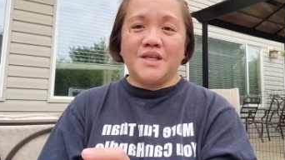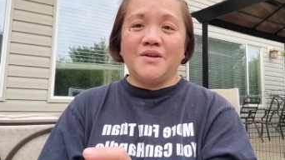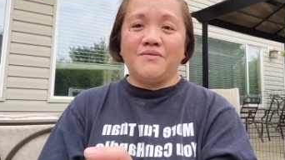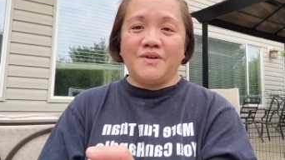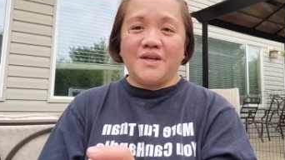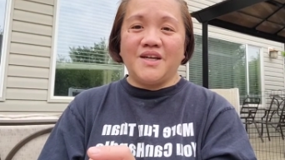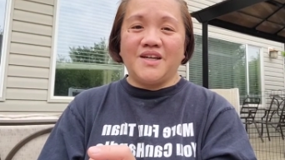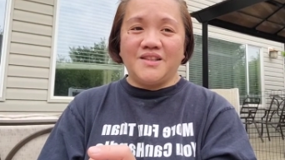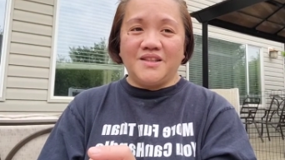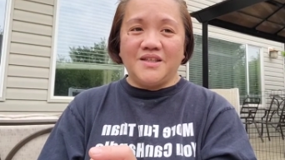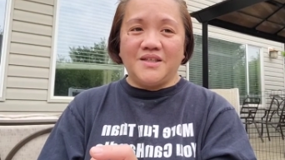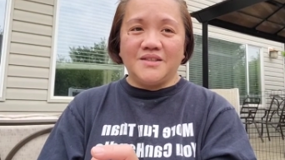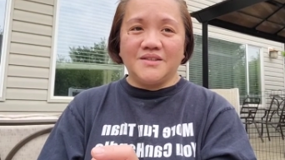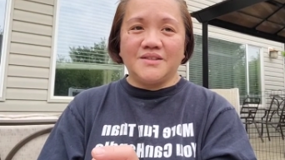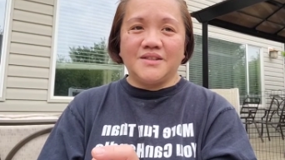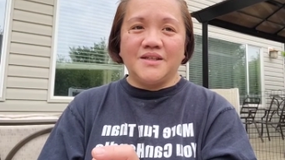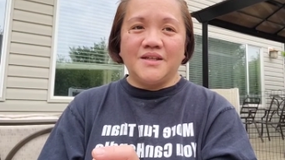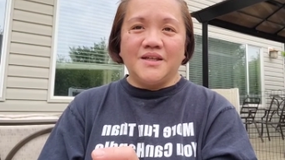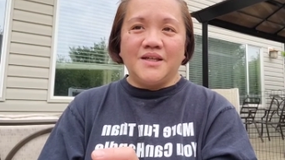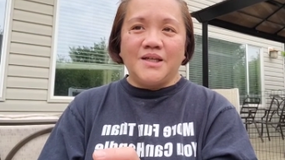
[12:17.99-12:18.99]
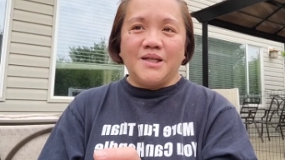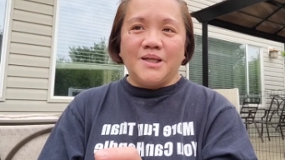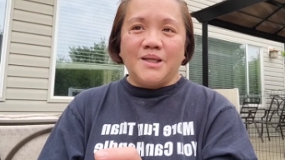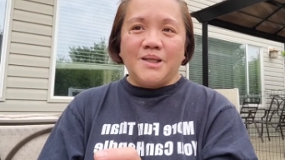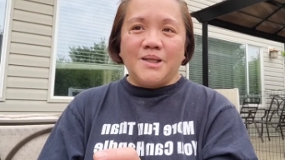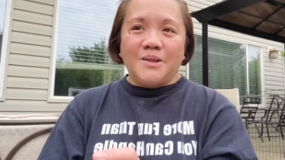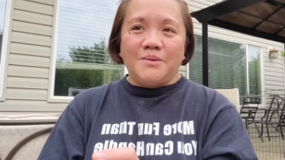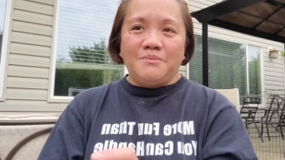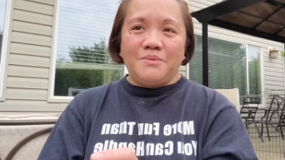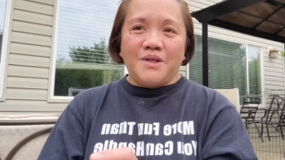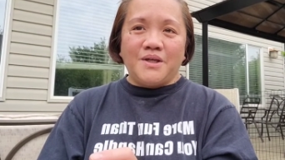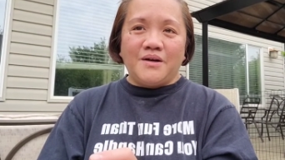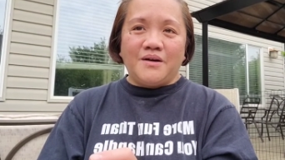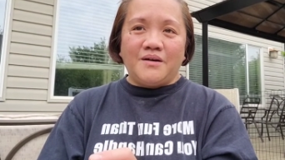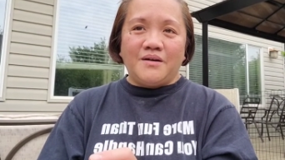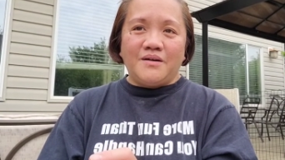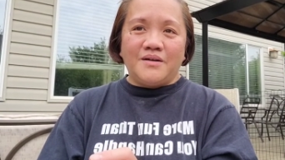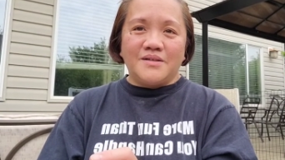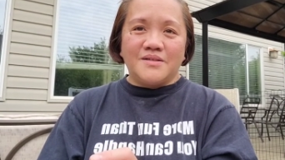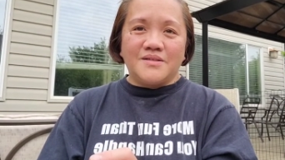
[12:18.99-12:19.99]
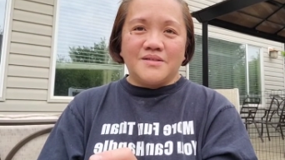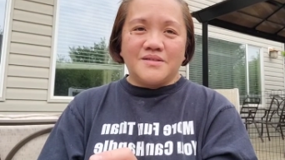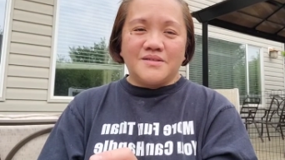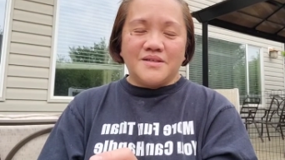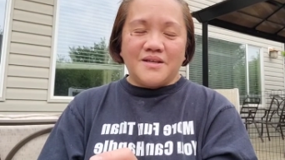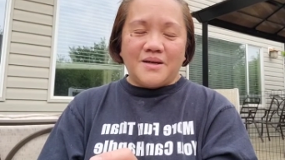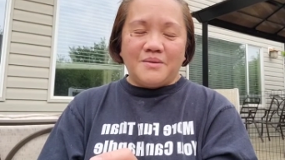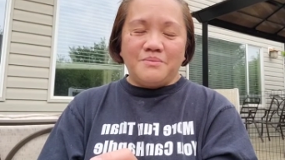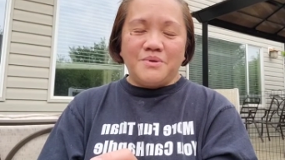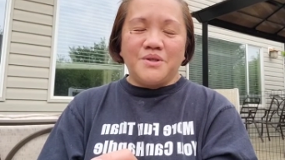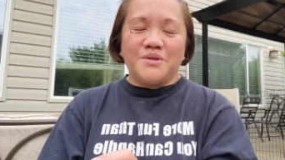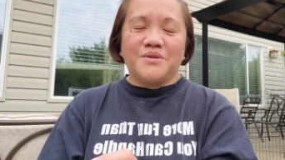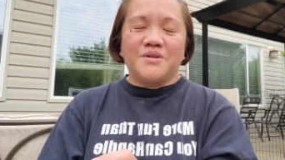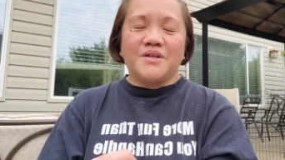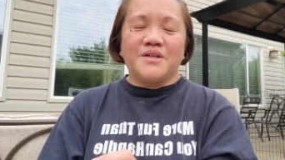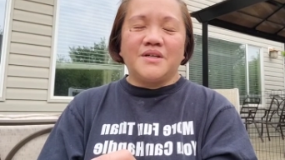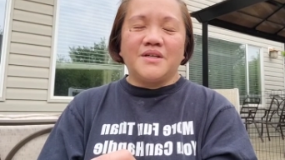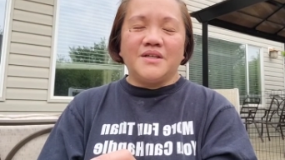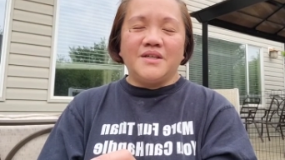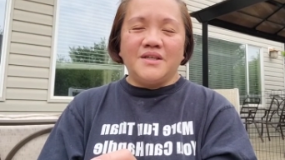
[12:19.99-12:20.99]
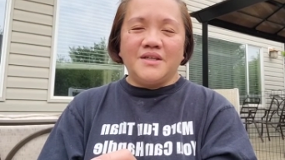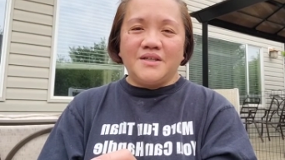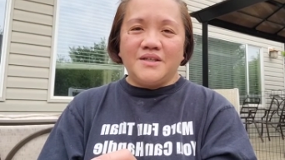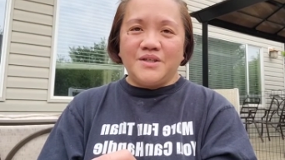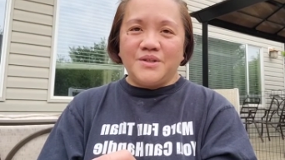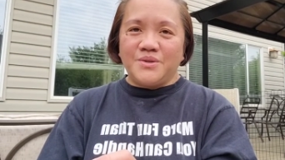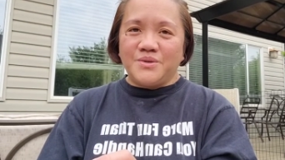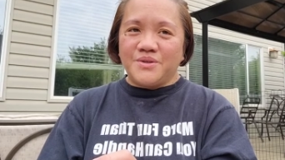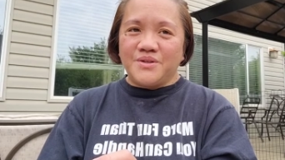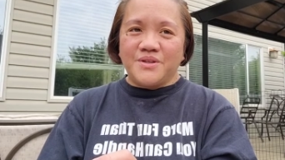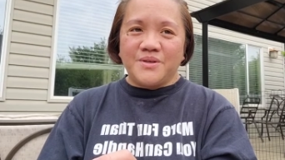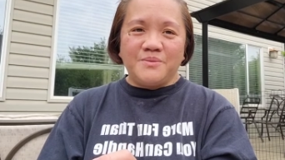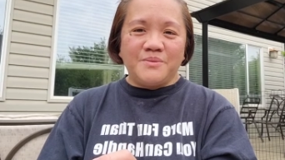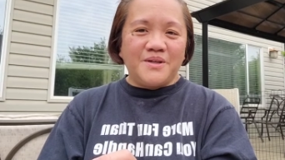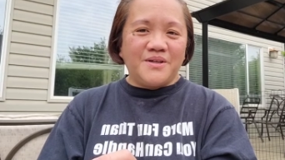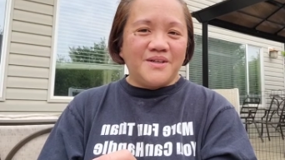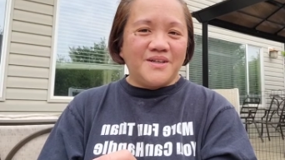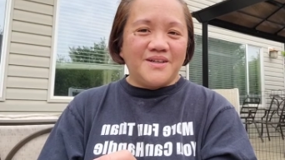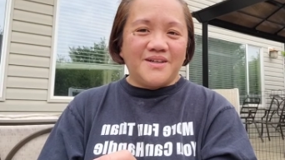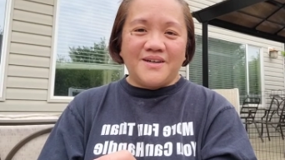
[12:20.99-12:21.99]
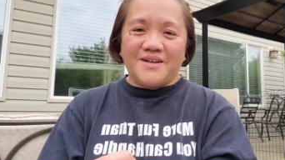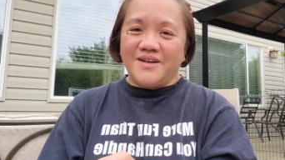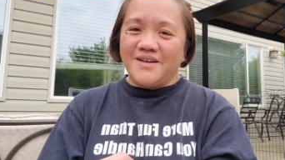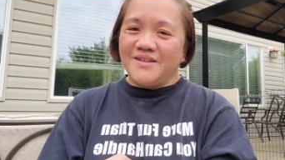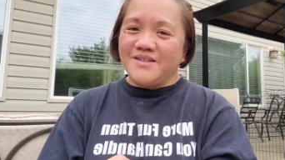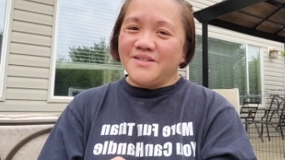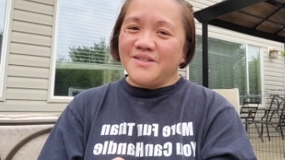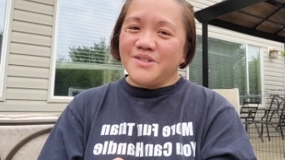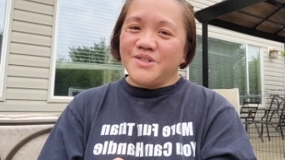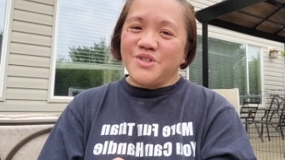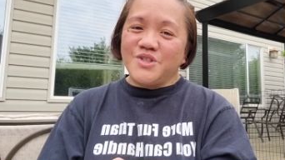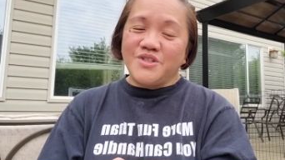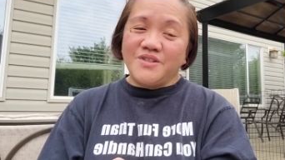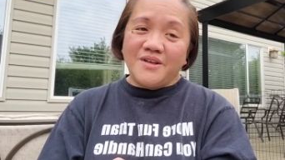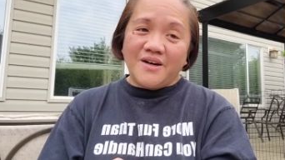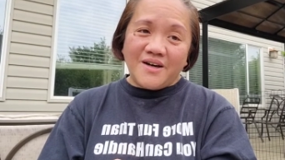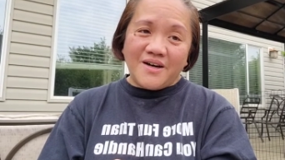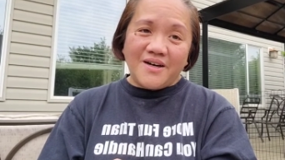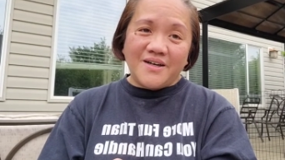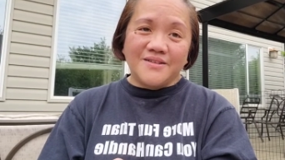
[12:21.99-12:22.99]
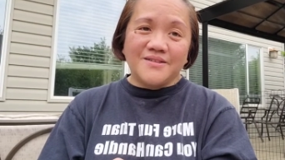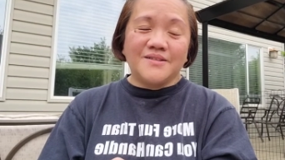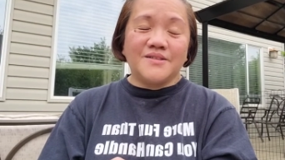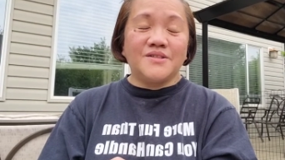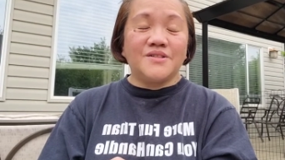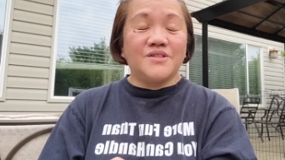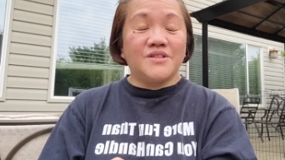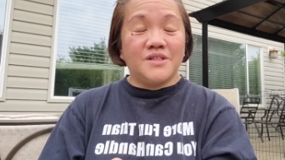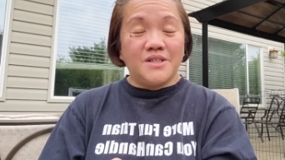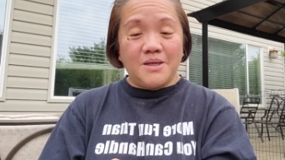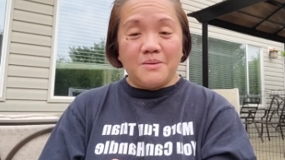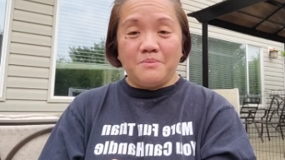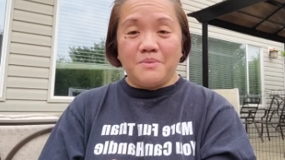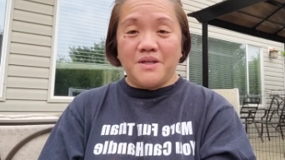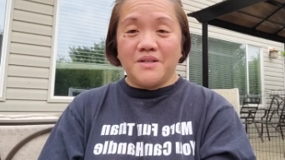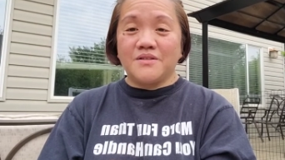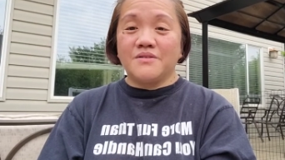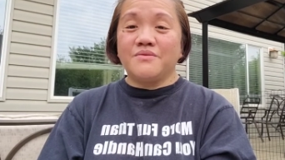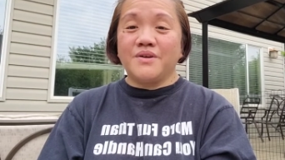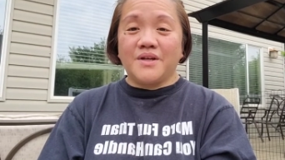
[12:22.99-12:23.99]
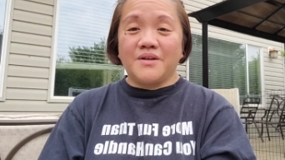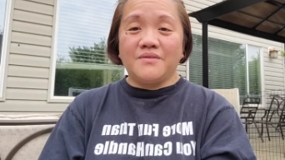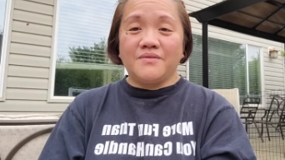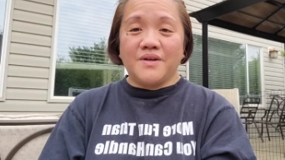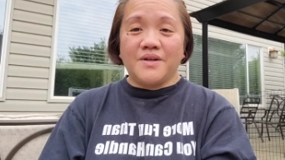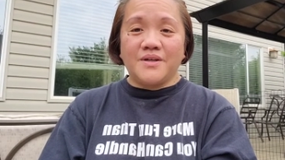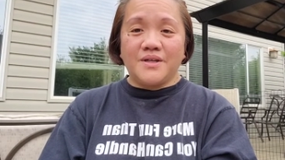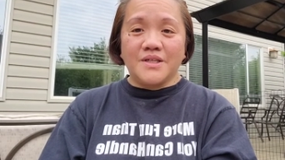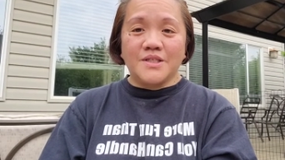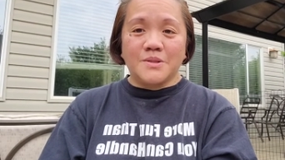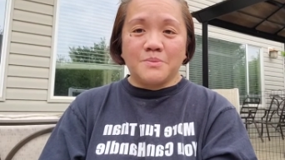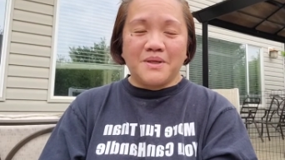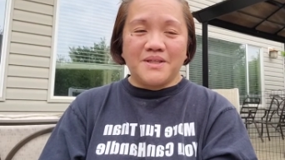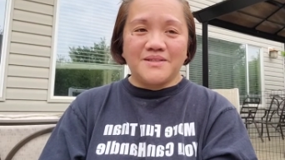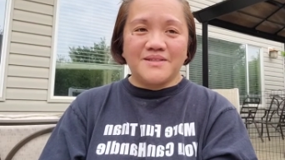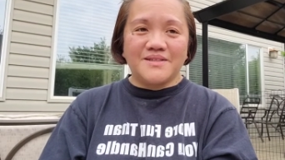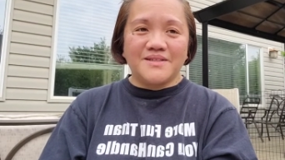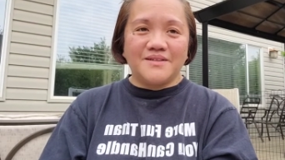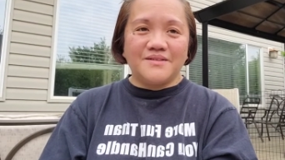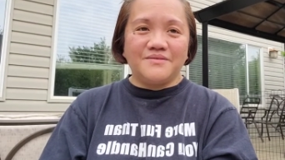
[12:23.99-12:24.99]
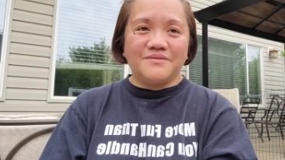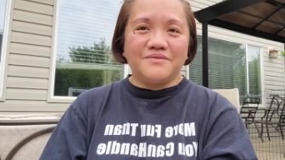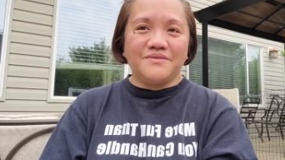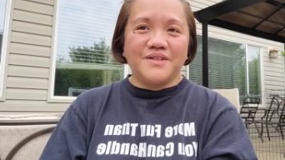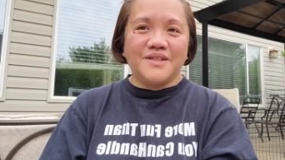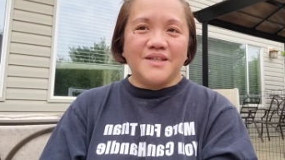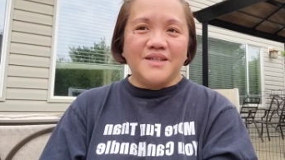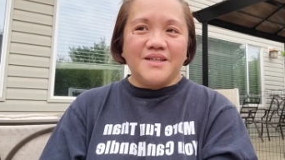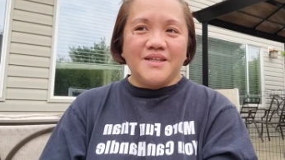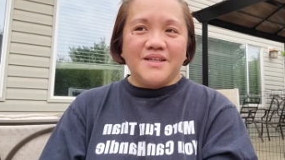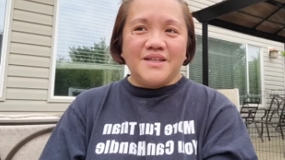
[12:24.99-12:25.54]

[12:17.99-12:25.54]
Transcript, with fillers: Saving a lot because yeah, burial here in North America is not cheap. It's very, very expensive